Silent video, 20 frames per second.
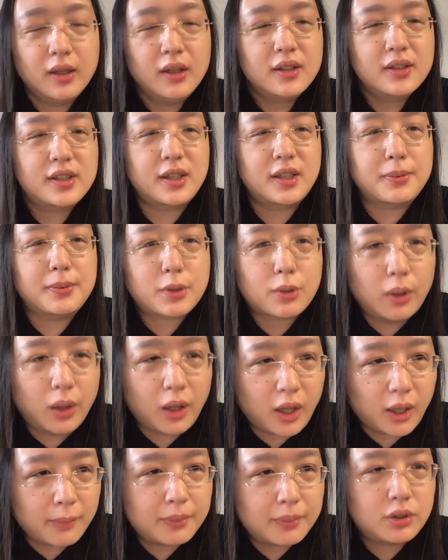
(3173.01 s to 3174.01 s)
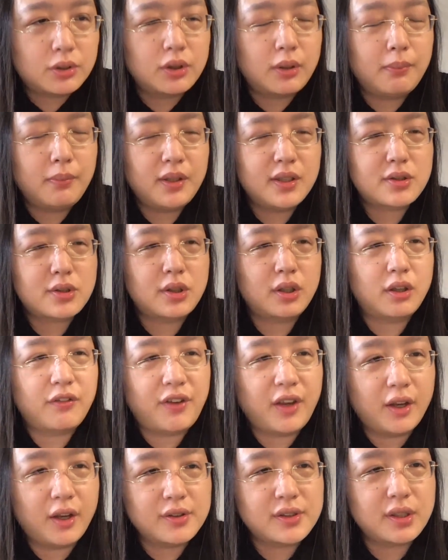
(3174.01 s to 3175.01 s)
subscribe to the Ministry of
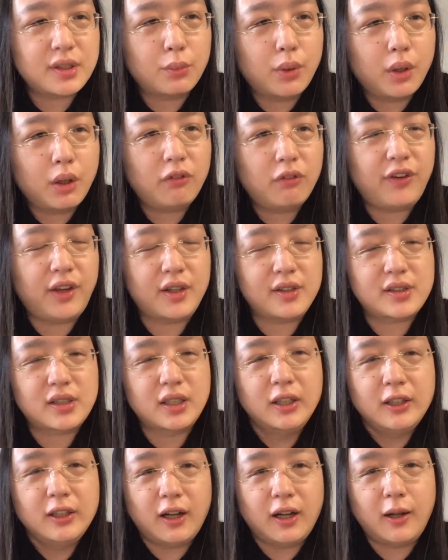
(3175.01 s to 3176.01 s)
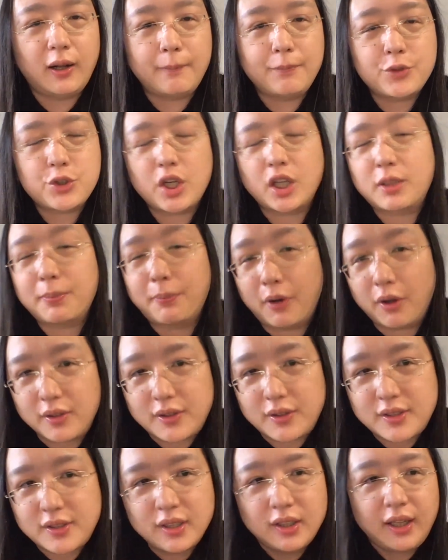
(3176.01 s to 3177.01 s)
Health and Welfare's chatbot